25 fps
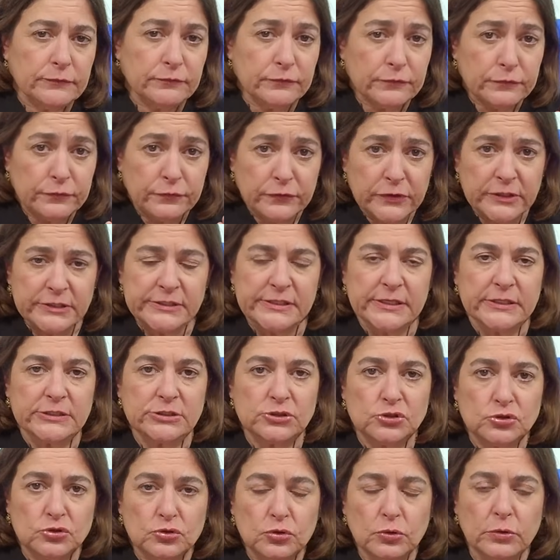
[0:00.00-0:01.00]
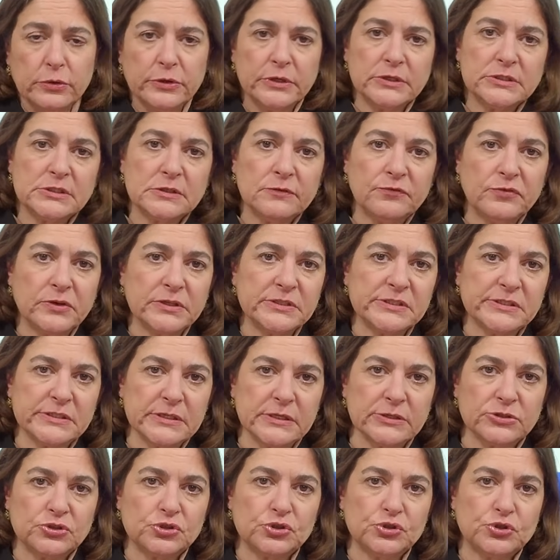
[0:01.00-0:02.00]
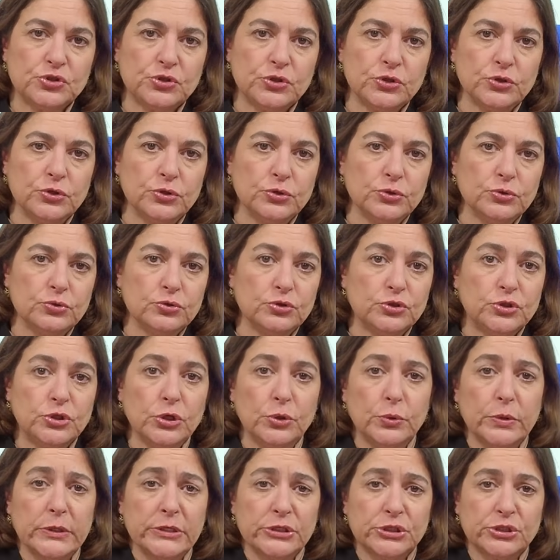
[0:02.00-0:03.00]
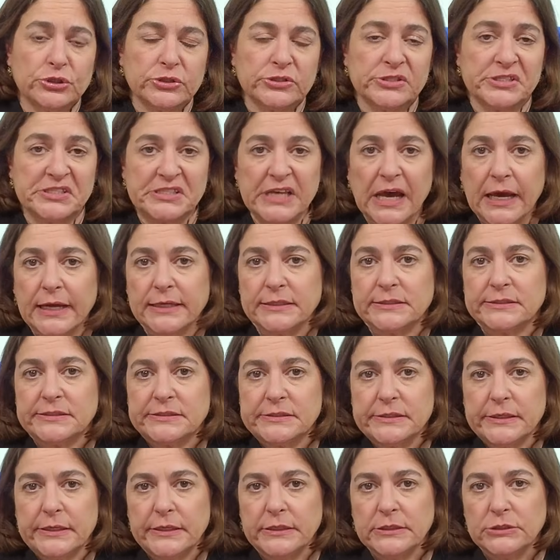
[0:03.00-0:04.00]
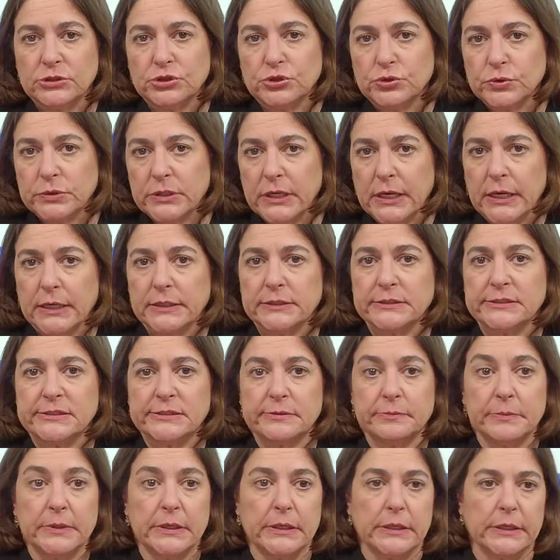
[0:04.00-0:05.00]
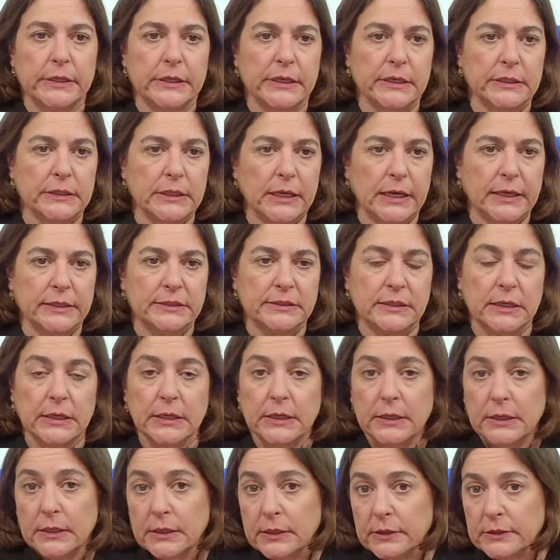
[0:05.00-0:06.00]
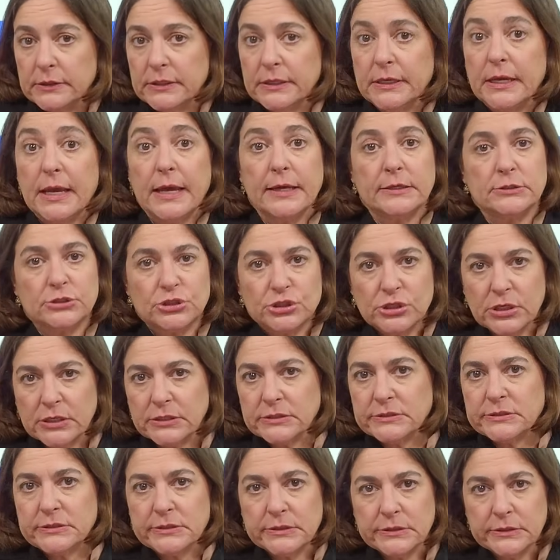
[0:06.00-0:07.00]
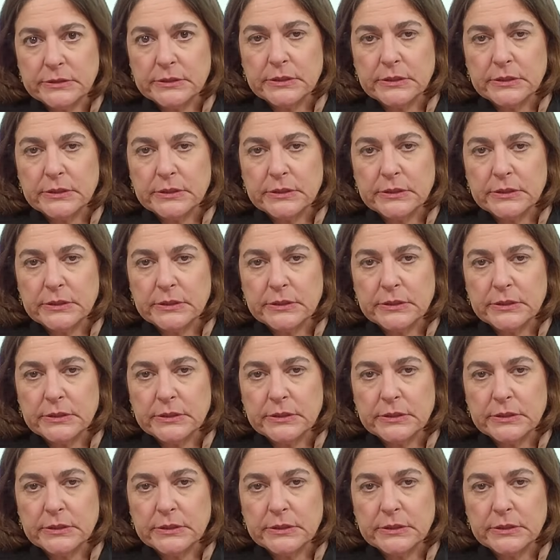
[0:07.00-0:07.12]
visits, tourist visits to Jewish sites in Judea and Samaria, like the ancient